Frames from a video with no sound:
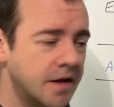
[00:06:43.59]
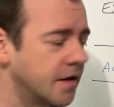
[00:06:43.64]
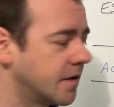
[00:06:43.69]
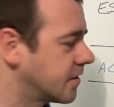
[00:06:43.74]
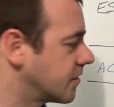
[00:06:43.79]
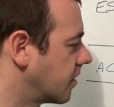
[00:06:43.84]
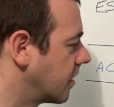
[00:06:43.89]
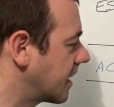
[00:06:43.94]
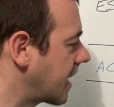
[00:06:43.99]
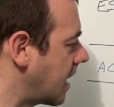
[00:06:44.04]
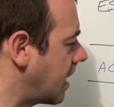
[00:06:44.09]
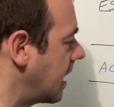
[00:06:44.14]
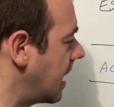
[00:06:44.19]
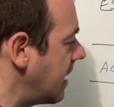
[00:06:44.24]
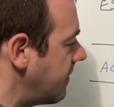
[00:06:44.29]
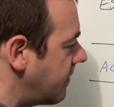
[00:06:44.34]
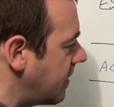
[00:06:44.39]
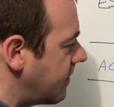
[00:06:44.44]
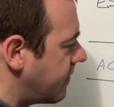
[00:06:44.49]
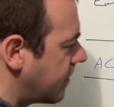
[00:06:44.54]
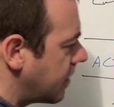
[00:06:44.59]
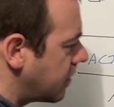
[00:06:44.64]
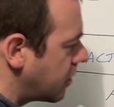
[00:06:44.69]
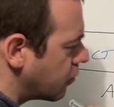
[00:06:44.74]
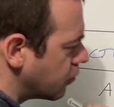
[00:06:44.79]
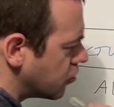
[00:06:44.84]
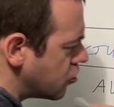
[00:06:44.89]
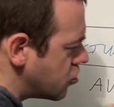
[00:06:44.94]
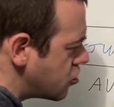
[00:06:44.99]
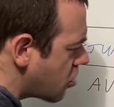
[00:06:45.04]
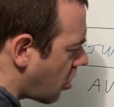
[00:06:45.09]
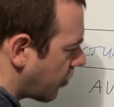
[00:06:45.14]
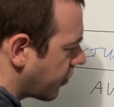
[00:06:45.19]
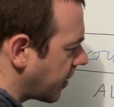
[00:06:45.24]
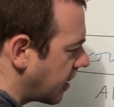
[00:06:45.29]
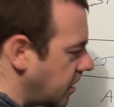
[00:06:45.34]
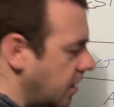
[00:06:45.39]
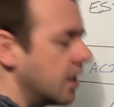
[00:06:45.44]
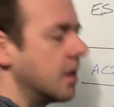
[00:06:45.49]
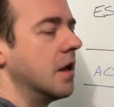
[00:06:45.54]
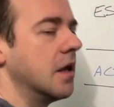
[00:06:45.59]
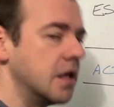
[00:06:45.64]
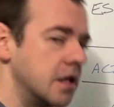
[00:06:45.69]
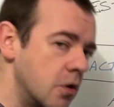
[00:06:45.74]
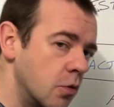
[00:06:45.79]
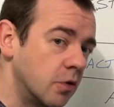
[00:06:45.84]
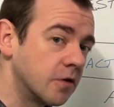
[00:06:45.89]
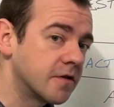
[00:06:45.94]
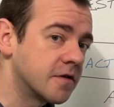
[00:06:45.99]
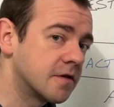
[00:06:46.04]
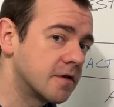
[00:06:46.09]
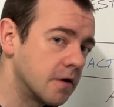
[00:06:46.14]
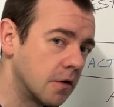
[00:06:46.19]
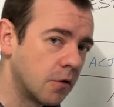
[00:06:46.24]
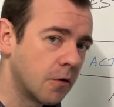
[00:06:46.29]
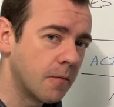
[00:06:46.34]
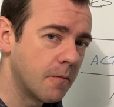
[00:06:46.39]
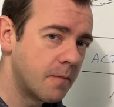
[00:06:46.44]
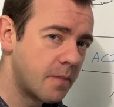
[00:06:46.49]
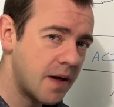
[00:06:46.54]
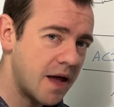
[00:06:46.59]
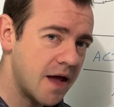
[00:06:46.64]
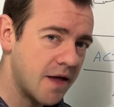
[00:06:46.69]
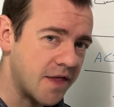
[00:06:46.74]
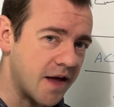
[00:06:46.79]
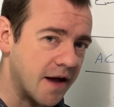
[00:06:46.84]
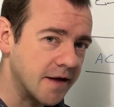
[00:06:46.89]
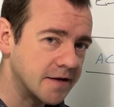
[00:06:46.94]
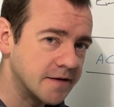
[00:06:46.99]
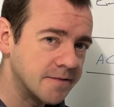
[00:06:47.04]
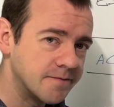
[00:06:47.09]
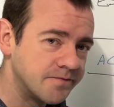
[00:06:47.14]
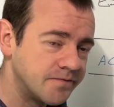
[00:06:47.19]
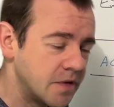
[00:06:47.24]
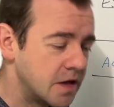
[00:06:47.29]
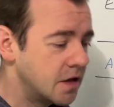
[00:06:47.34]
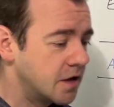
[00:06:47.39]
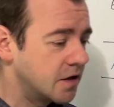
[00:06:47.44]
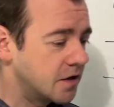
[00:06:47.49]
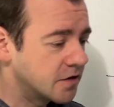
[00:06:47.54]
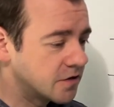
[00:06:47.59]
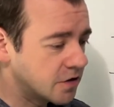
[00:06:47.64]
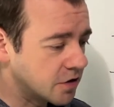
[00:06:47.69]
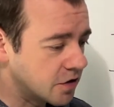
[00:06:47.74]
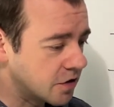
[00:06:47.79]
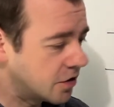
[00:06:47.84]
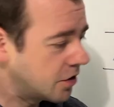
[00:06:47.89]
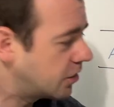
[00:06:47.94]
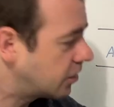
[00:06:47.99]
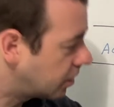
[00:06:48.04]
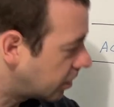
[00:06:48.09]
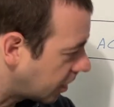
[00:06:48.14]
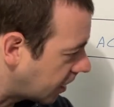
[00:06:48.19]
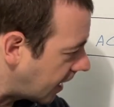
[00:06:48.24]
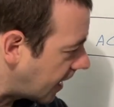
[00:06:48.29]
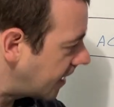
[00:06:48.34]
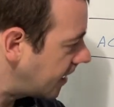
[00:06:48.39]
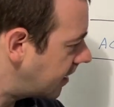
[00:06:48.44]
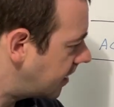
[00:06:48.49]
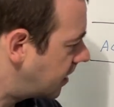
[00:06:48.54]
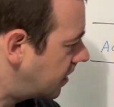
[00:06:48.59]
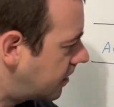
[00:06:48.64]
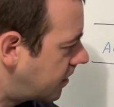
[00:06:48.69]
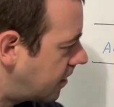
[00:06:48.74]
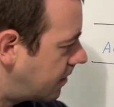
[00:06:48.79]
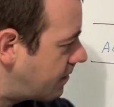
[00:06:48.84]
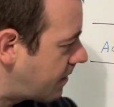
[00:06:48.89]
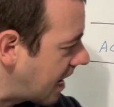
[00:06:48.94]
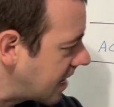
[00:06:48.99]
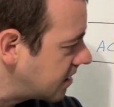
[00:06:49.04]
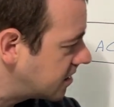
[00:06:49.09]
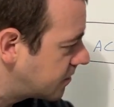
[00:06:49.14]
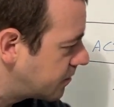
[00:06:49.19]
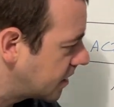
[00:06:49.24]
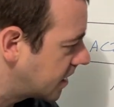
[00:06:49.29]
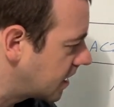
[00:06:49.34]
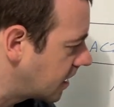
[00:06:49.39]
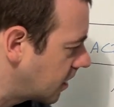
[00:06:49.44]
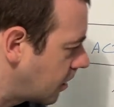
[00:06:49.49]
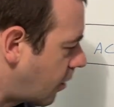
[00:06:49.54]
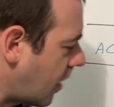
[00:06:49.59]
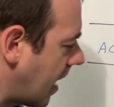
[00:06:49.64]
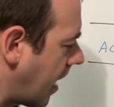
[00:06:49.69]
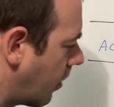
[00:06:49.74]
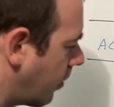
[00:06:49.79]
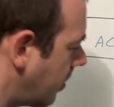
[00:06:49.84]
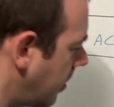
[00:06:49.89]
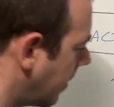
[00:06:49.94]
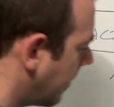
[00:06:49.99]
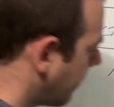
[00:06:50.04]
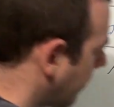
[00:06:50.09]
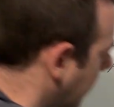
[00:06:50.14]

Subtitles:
So again, even if you use nothing, you will still pay that. So like the pence per kilowatt hour,